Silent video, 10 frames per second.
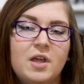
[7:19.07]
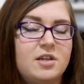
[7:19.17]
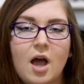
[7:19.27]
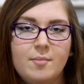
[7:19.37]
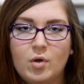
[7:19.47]

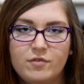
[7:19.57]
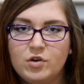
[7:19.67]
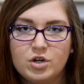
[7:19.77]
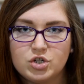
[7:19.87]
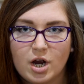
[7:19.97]
Yeah, I'm not even
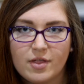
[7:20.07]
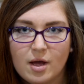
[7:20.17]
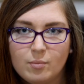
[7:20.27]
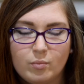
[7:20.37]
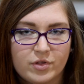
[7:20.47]
gonna try
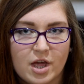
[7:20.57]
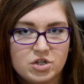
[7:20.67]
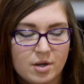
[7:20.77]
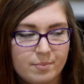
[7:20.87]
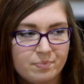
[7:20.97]
that with
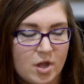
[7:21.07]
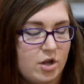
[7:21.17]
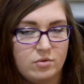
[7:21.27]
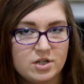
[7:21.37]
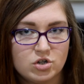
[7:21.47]
ketchup. I
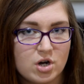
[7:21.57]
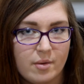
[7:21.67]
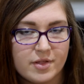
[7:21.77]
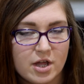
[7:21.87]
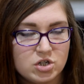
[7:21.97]
don't need to try
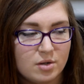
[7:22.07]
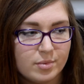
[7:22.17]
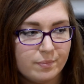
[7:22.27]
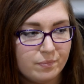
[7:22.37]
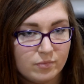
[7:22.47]
it with ketchup.
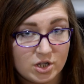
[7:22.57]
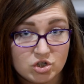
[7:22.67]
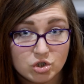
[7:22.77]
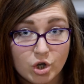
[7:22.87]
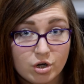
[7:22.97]
It's
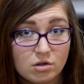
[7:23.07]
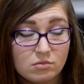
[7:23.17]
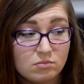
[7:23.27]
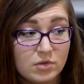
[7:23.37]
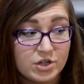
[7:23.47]
just good.
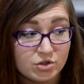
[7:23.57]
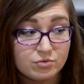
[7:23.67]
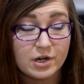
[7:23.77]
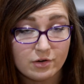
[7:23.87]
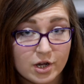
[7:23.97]
It's just
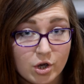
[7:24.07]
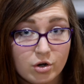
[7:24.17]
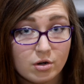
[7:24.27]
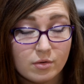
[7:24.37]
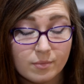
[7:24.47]
really, really good.